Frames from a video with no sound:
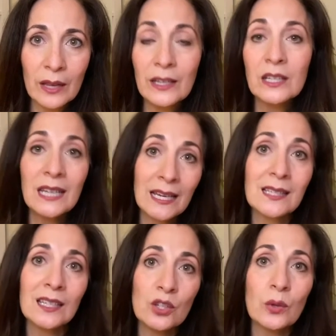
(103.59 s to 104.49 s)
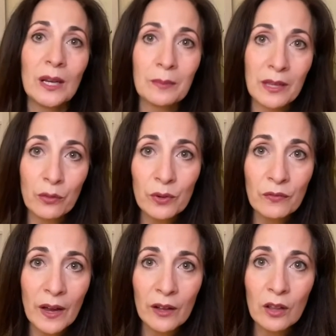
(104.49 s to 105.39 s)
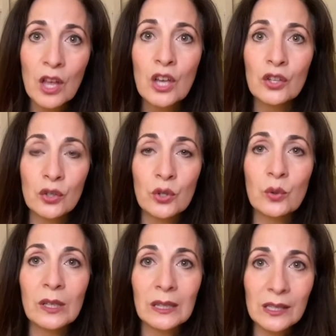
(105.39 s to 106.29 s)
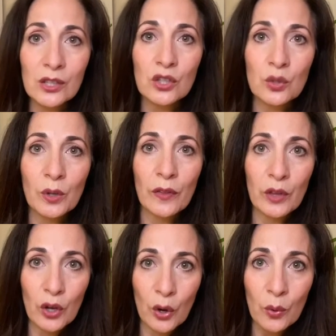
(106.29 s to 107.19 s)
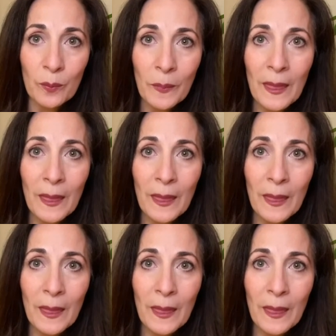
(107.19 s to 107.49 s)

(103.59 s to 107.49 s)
any text into an MP3 file so you can listen to it on the go.